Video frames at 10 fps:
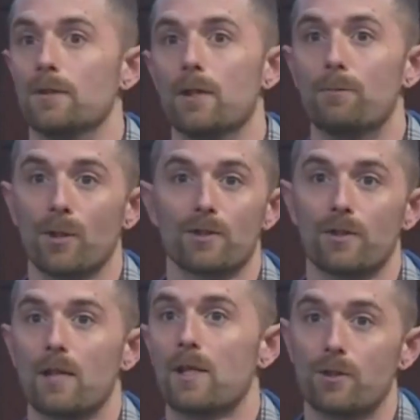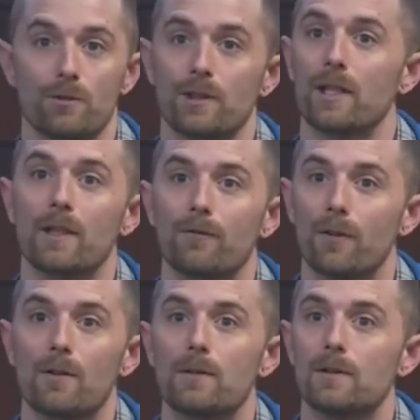said person that she was getting it
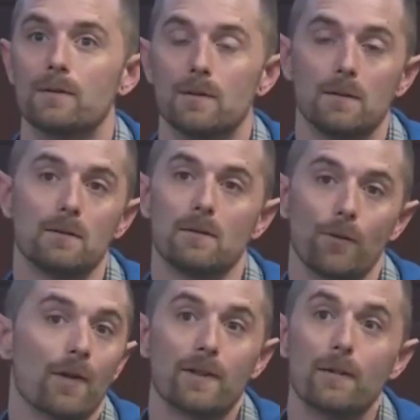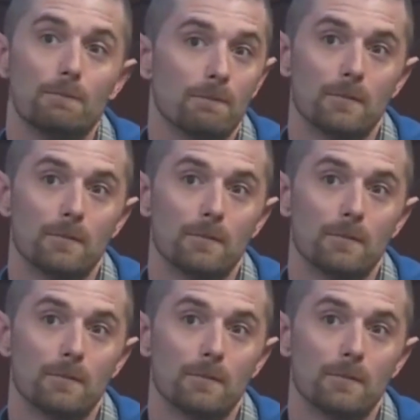from and threatened them,